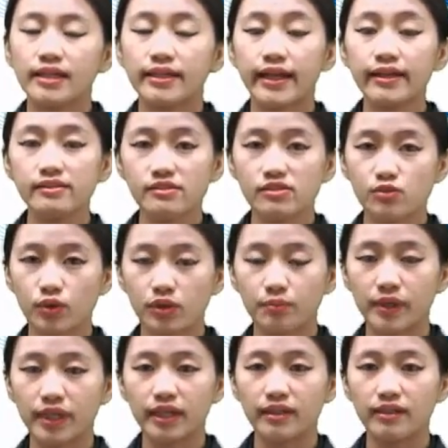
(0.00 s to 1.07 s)
Next would
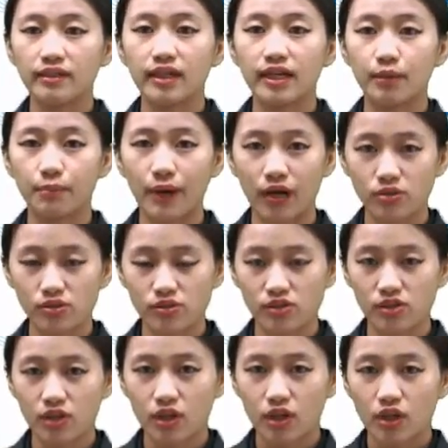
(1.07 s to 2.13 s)
be
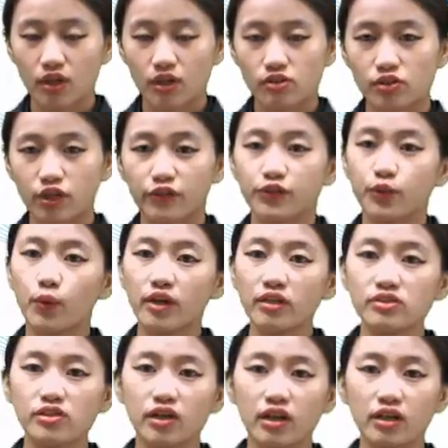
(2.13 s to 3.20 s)
about. So if you want
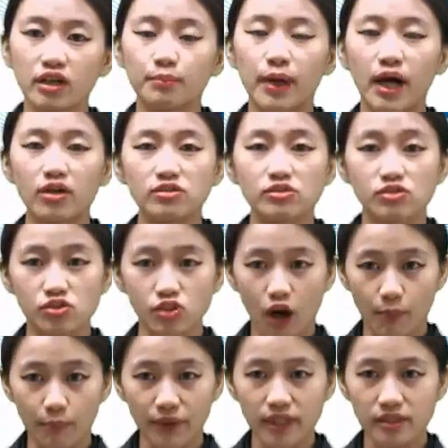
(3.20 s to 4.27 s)
to talk about
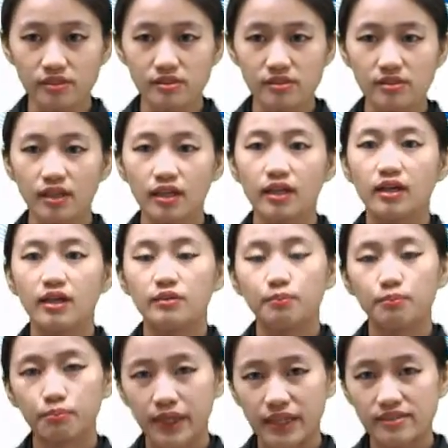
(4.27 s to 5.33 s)
topics,
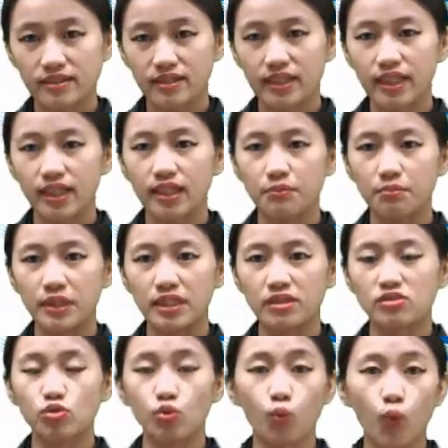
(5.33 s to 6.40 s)
basically it
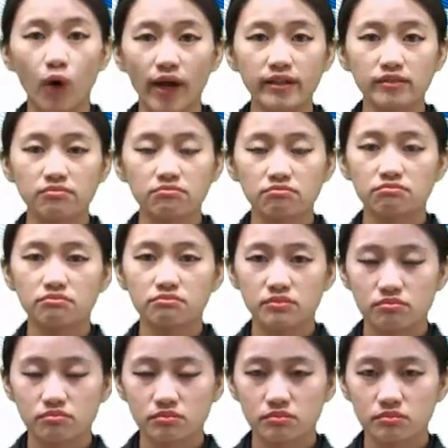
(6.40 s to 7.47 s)
means what
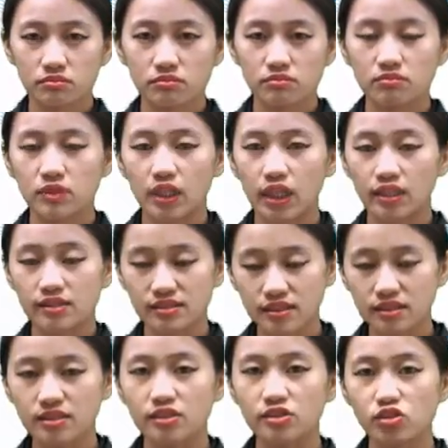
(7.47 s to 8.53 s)
a
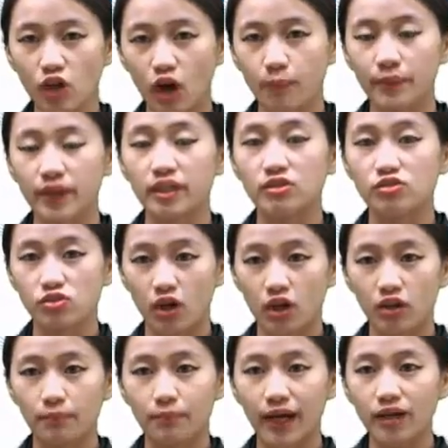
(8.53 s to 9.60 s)
certain topic is
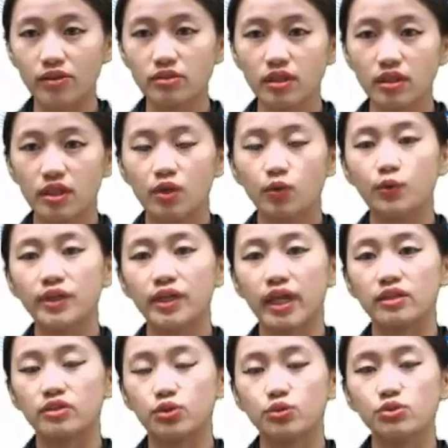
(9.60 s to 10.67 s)
all about. We
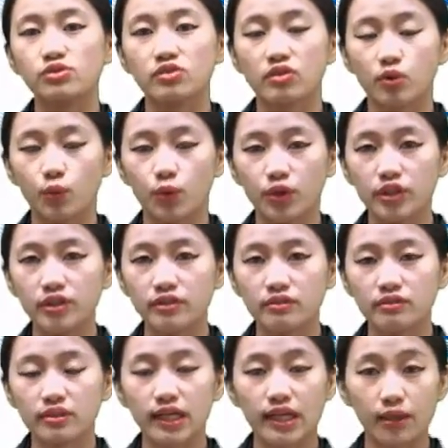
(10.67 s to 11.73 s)
can use the word
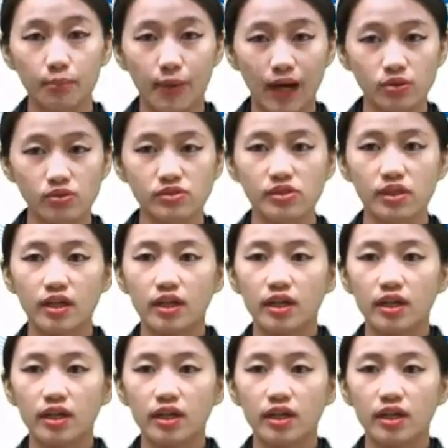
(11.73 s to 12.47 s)
about.